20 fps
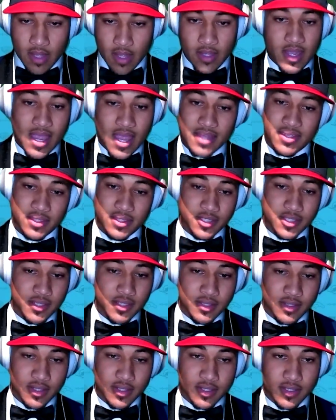Yeah, I think
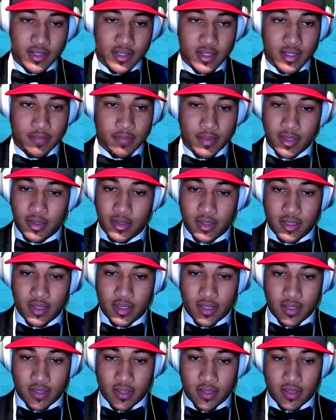just the
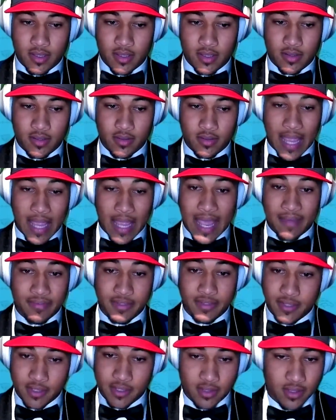ability and having
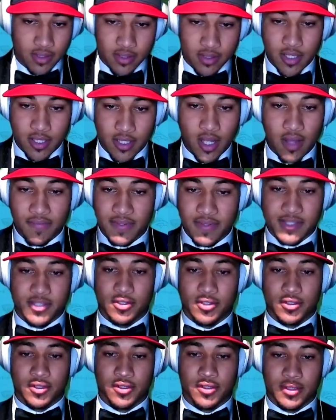to learn the offense in
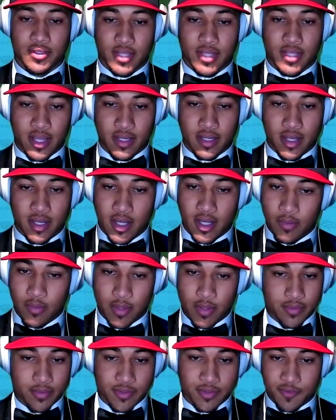North Dakota State,
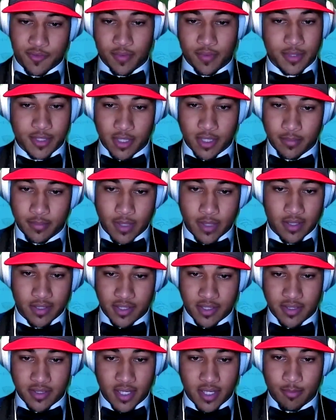whether it was from a
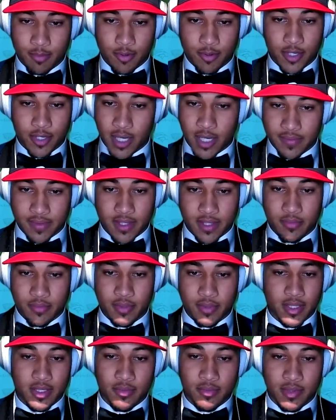terminology standpoint or everything we
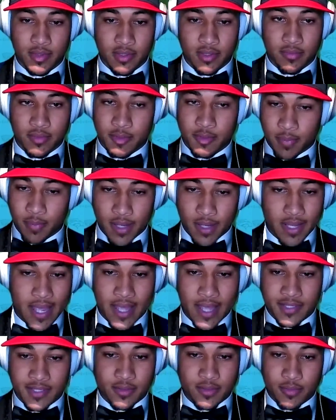did with play
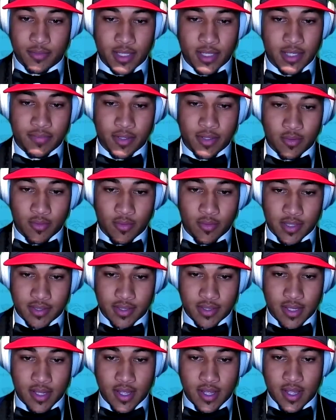action or whatever it was,
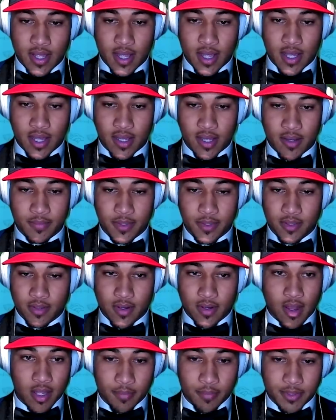you know,
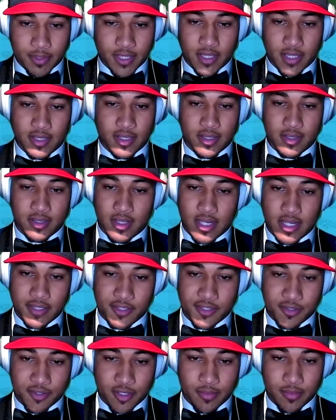calling protection at the line of
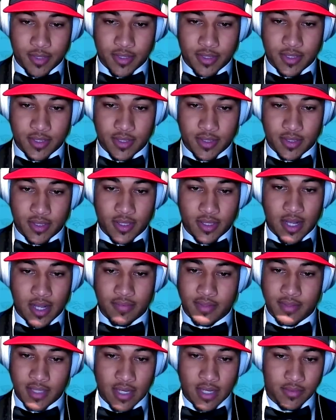scrimmage. And
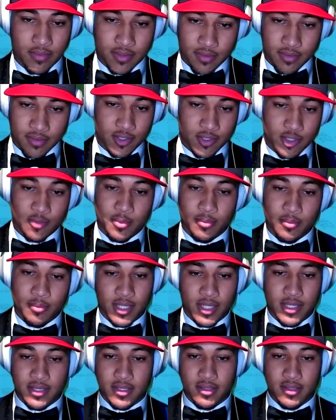obviously I was super
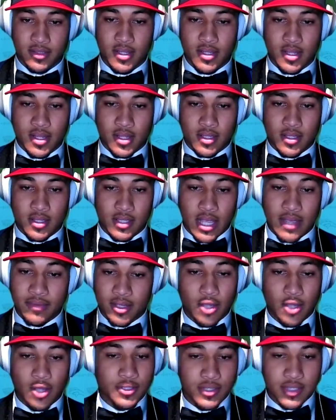blessed to have a
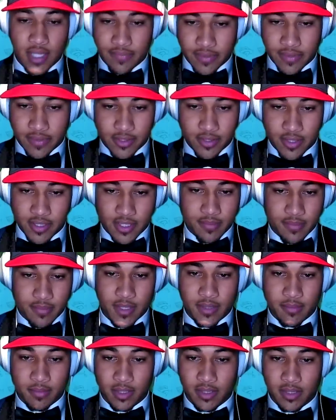coaching staff that trusted me
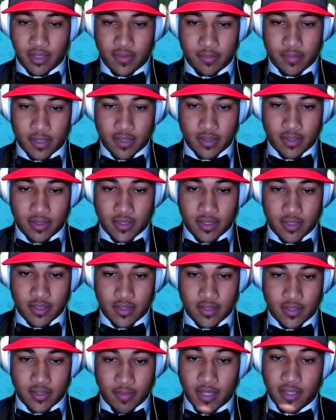and believed in me
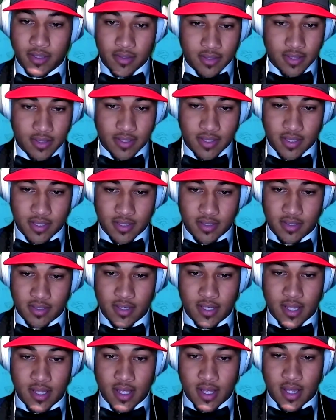to make those decisions.
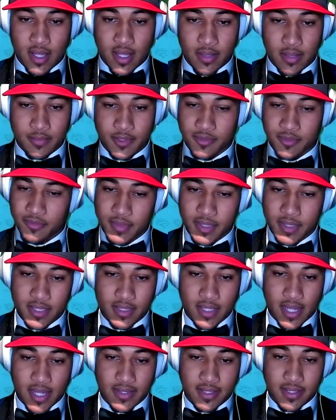So for
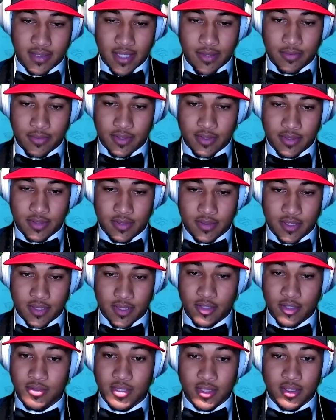me, I think that was a
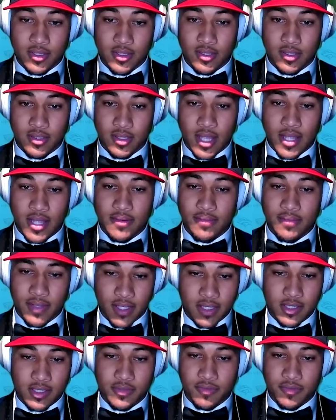huge
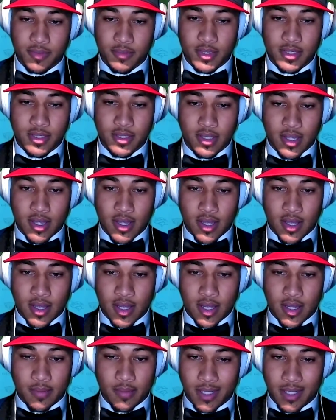advantage for me.
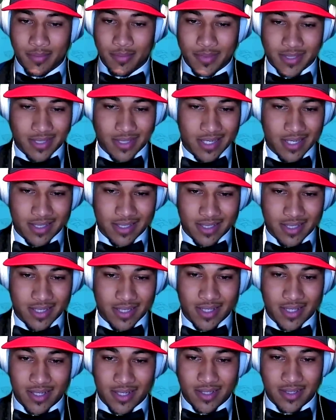And I'm excited to
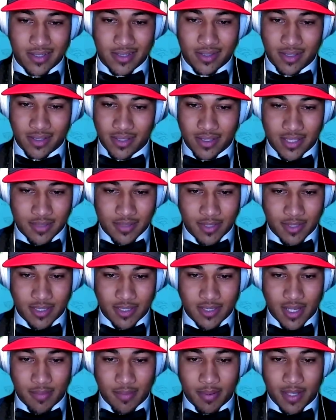get there and learn as much
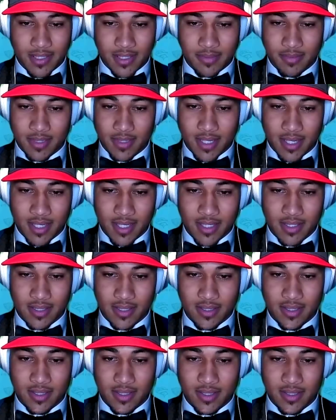as I possibly can.
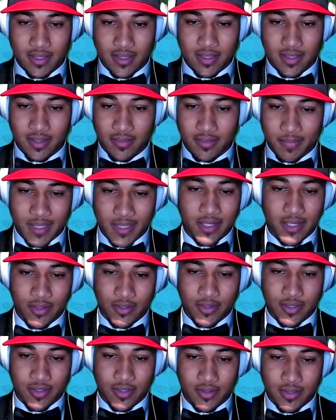And being at
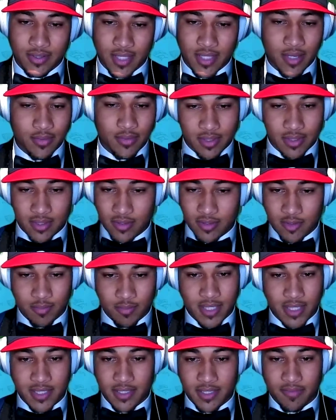North Dakota State was a huge
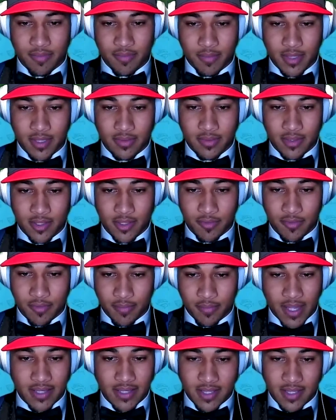blessing for me, you know, from
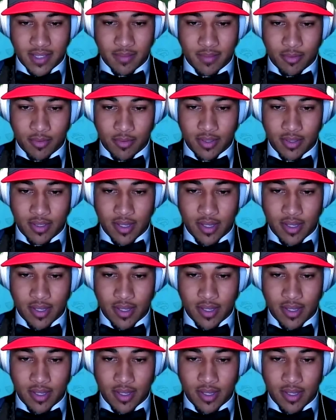that standpoint.